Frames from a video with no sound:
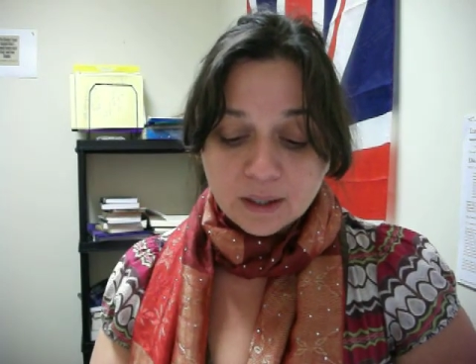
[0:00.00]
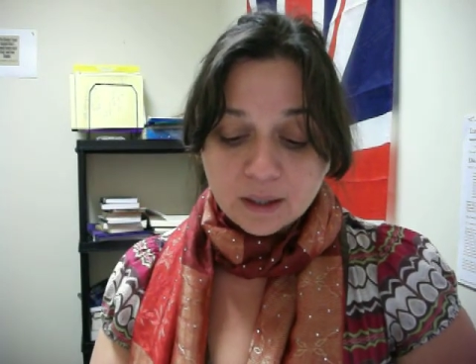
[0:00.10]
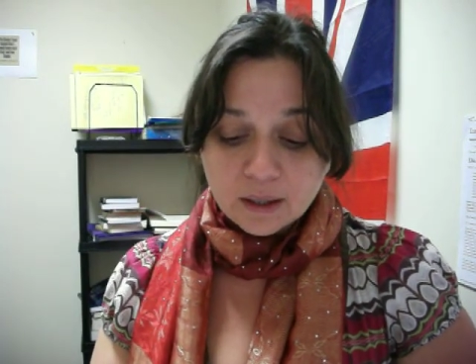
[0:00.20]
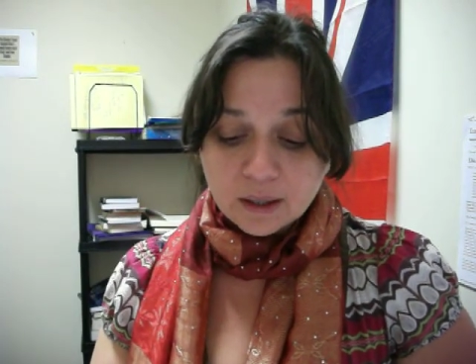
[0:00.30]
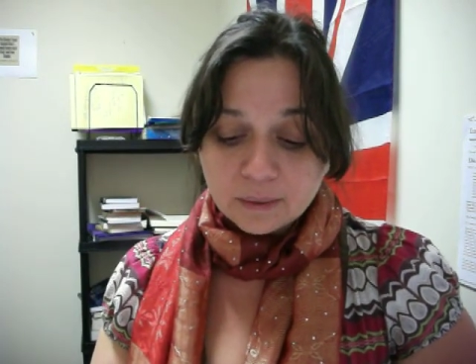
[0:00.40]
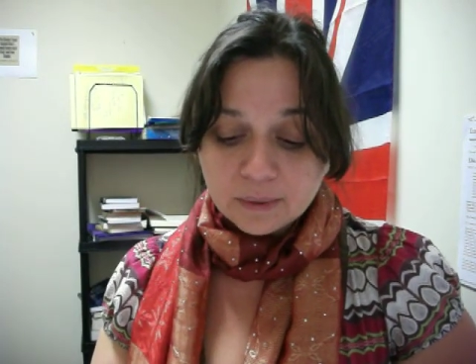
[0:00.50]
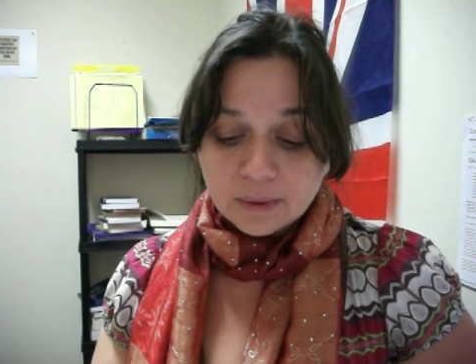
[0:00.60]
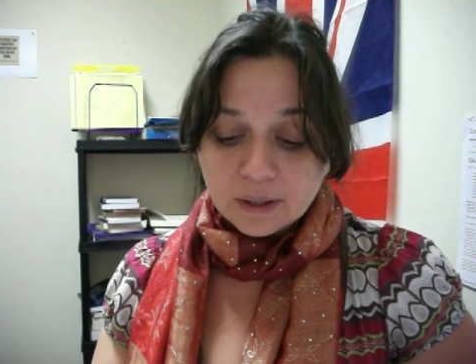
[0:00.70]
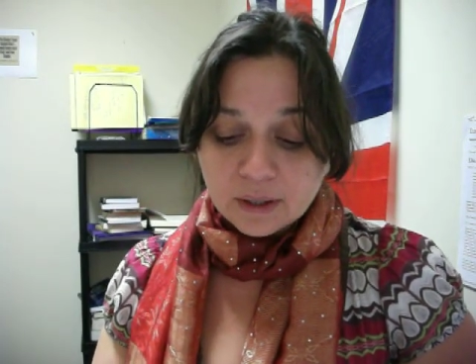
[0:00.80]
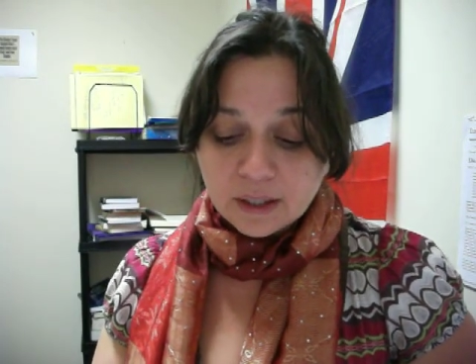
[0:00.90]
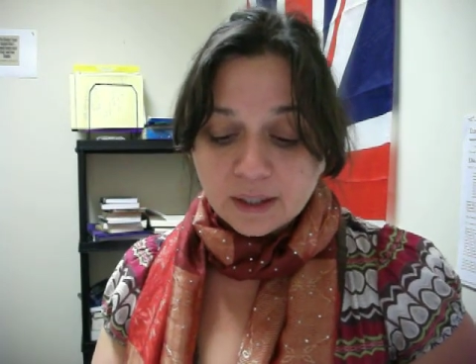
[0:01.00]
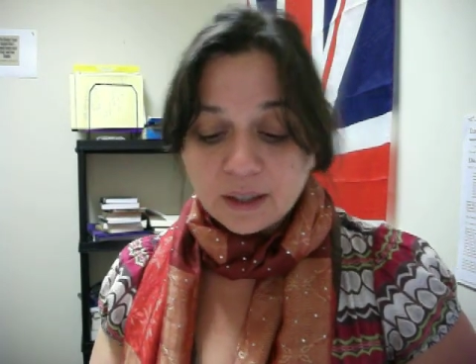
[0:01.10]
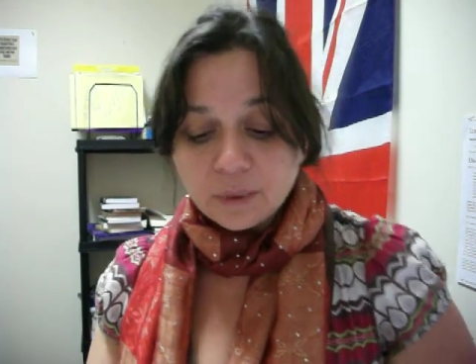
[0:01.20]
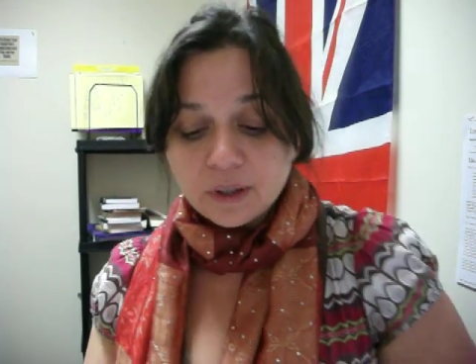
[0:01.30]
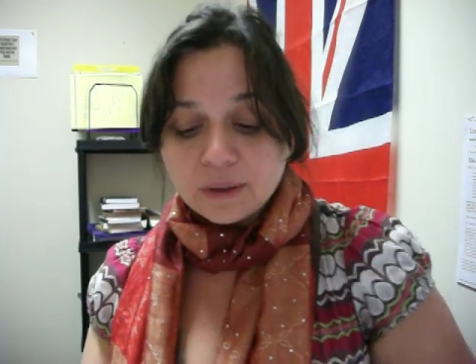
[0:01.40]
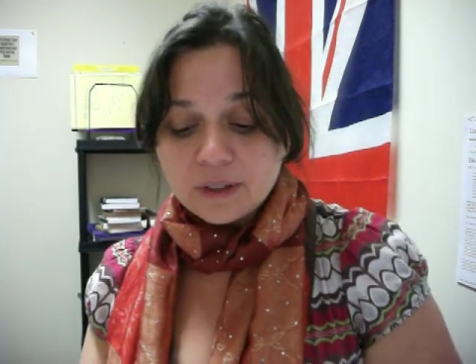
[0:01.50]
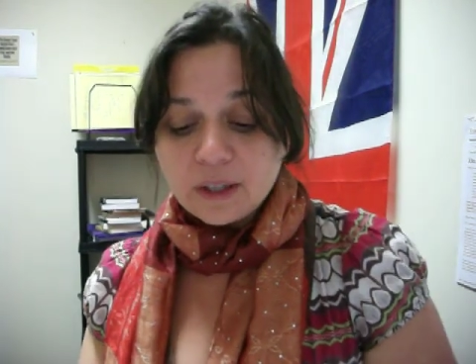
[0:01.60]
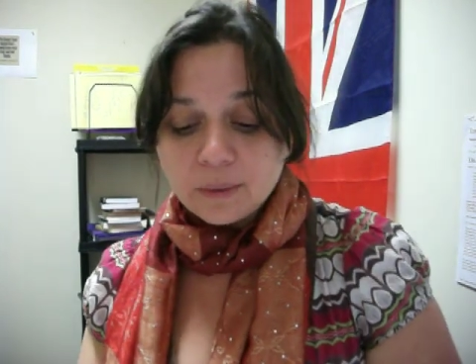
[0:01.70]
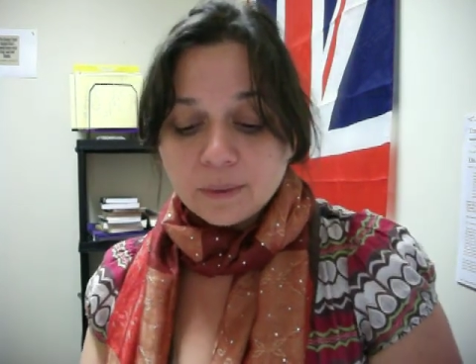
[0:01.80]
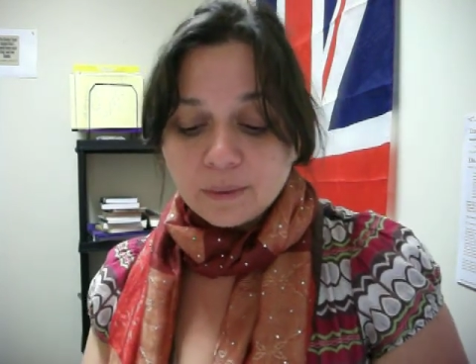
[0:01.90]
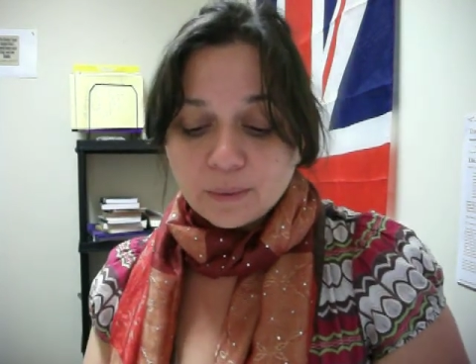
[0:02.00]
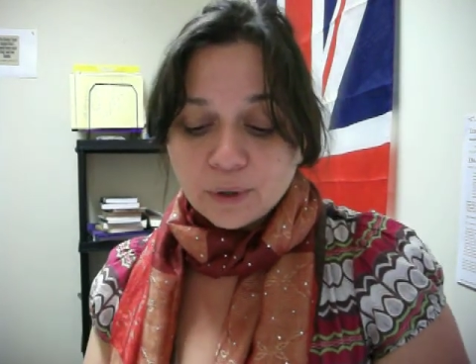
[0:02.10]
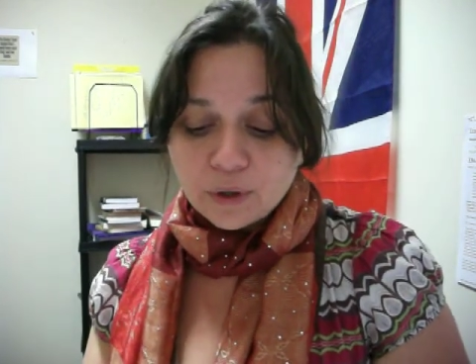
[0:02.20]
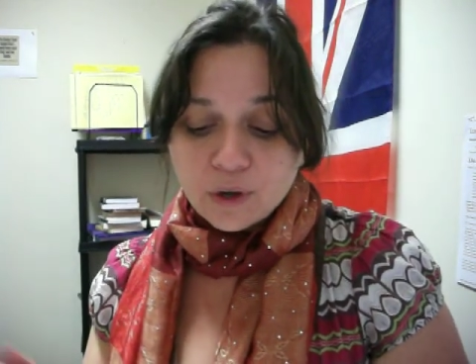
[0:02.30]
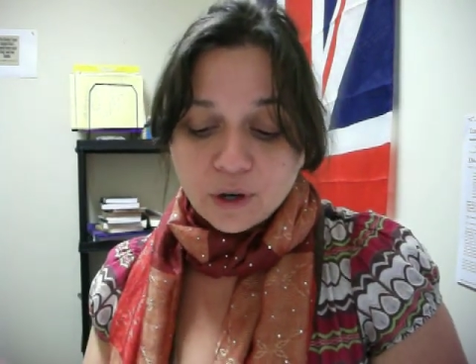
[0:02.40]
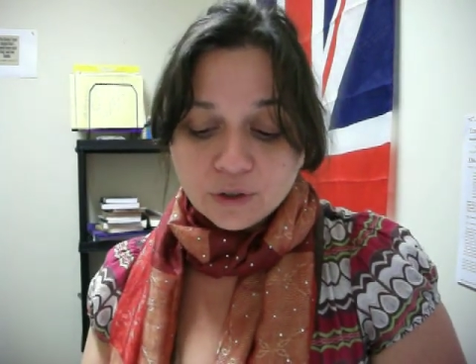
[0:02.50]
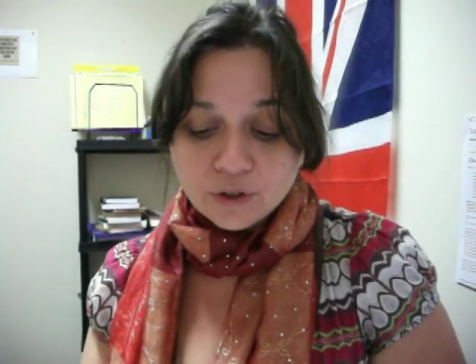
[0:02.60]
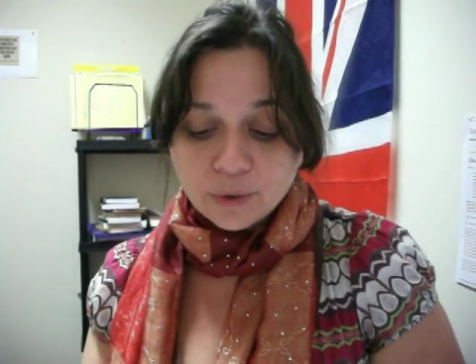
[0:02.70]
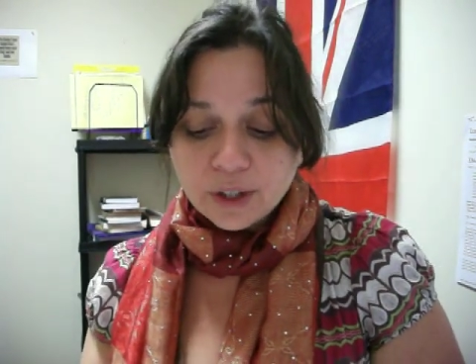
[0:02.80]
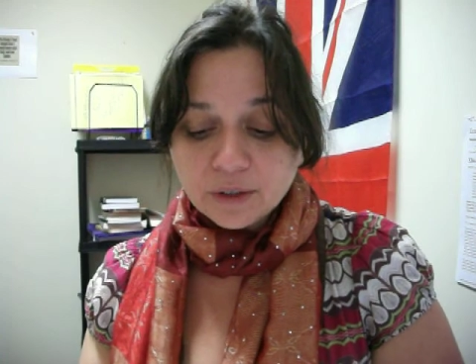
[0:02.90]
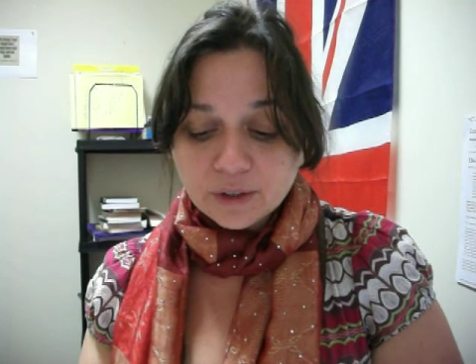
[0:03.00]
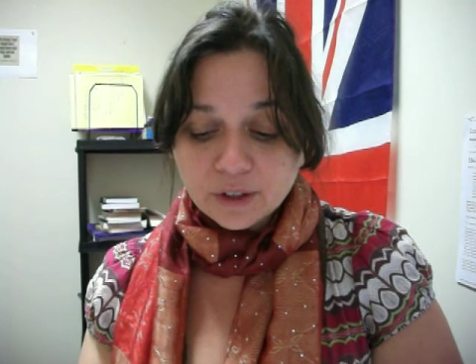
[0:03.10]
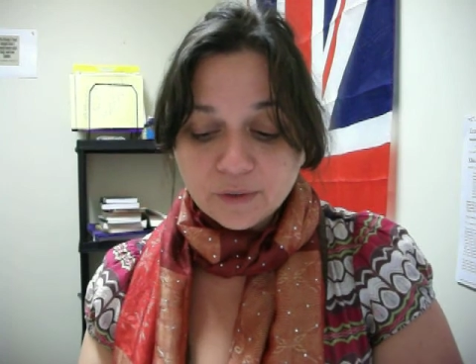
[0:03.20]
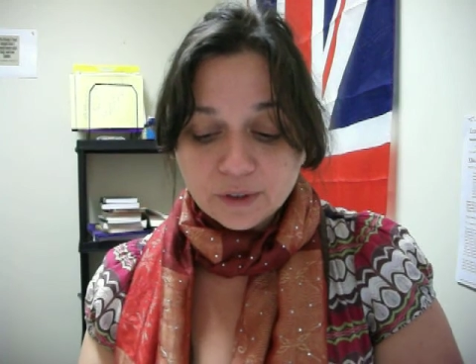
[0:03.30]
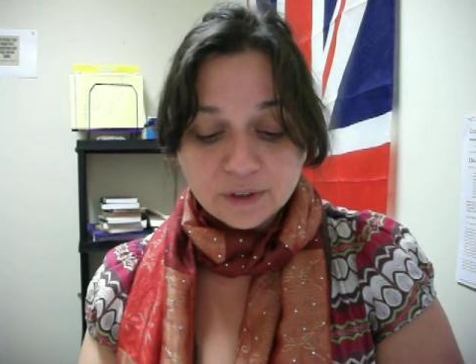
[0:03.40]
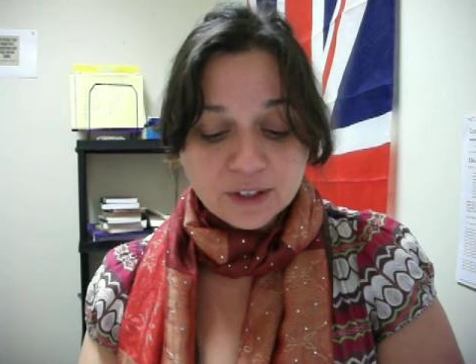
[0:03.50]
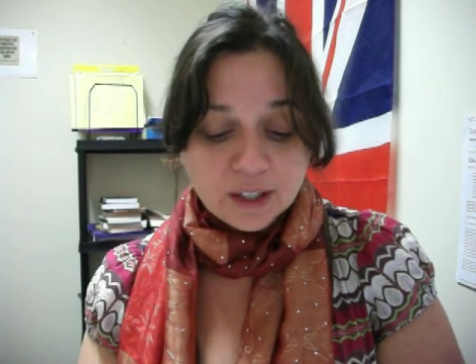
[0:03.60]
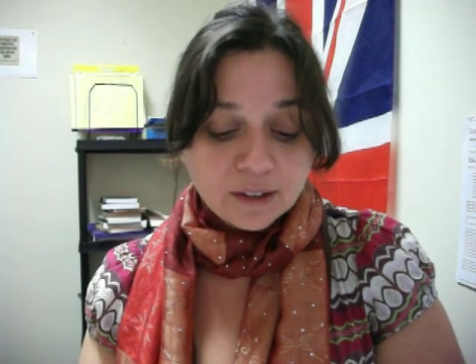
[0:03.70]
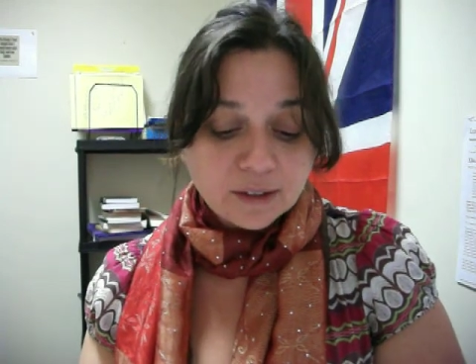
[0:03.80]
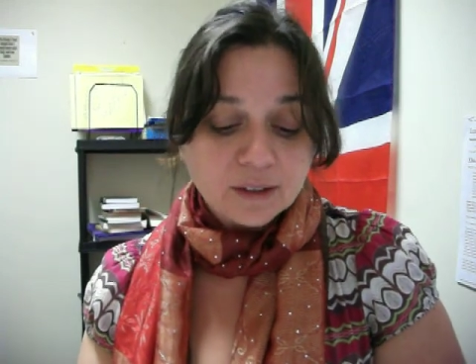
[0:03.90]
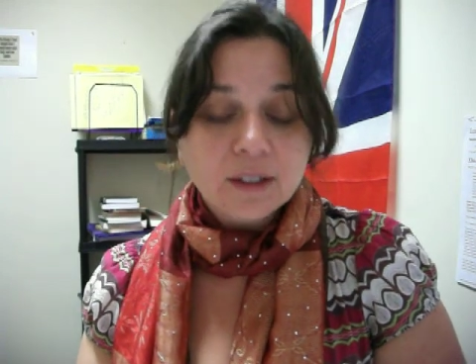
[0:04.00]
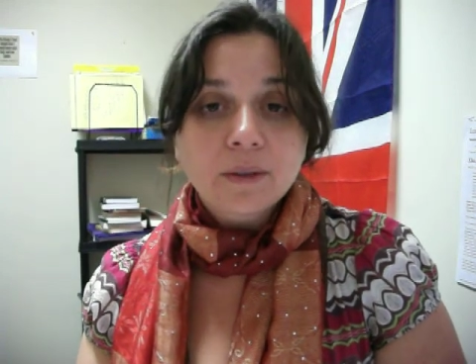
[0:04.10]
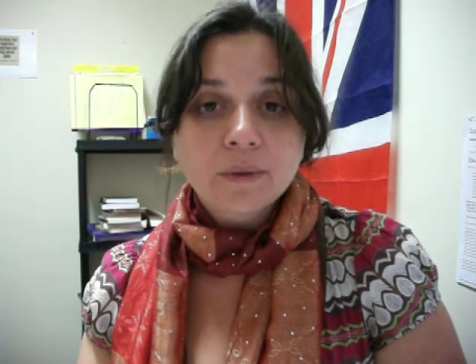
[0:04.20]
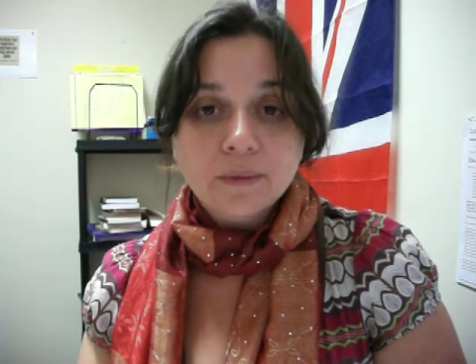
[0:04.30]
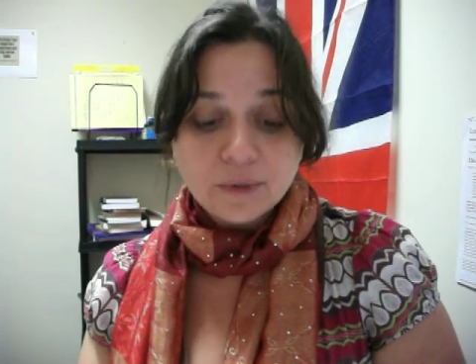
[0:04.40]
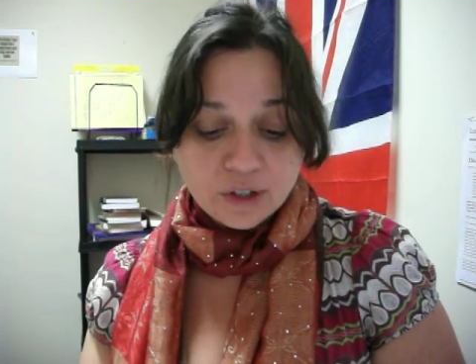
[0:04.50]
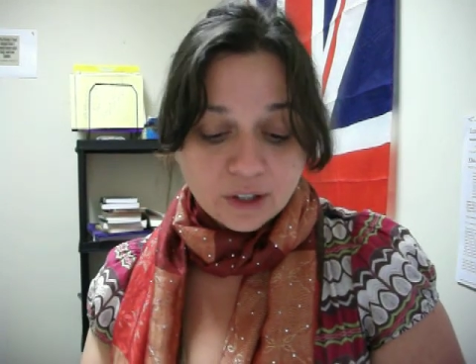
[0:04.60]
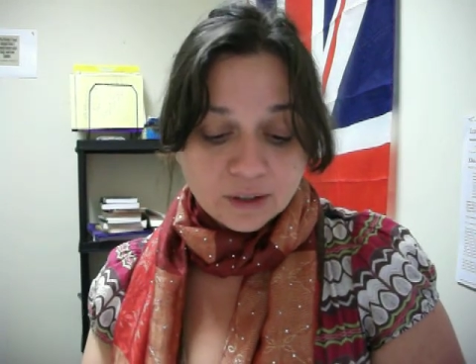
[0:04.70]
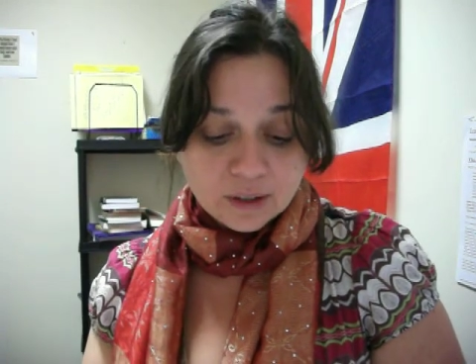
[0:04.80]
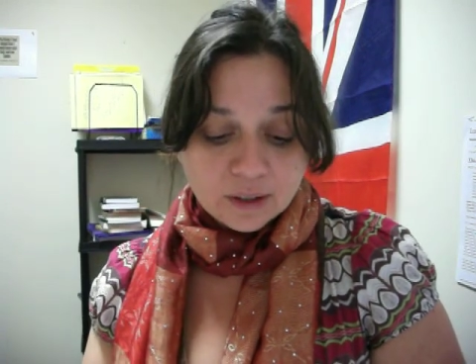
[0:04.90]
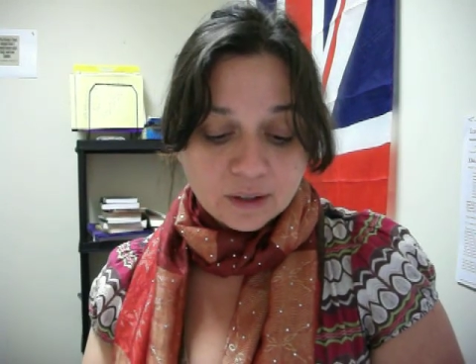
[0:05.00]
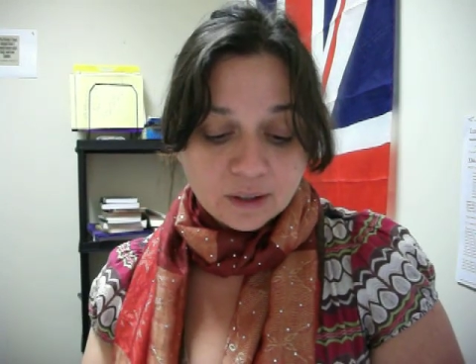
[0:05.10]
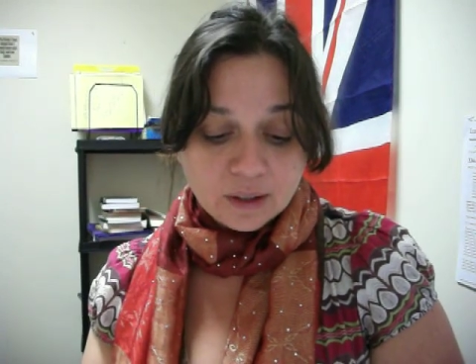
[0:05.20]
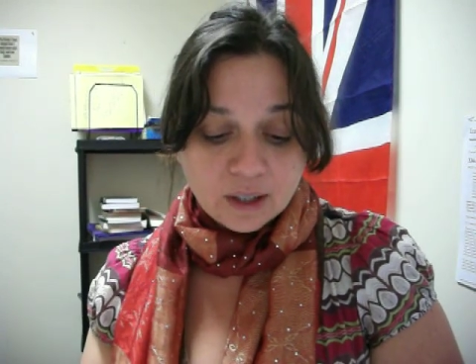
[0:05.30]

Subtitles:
And they were called traitors of their sex, and they rejected